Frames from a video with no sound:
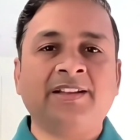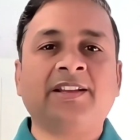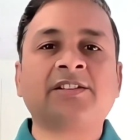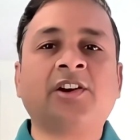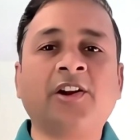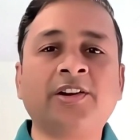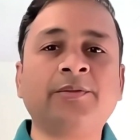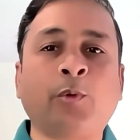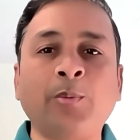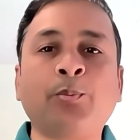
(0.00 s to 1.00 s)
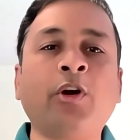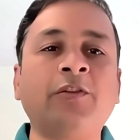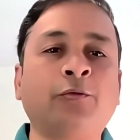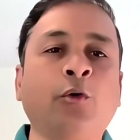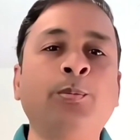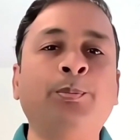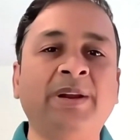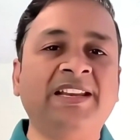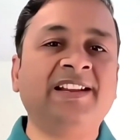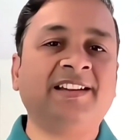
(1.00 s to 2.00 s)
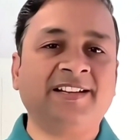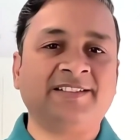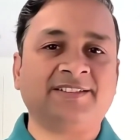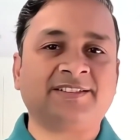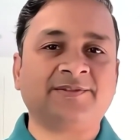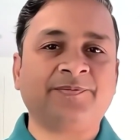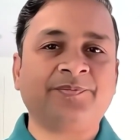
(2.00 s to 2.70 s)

That's one point four billion lasers.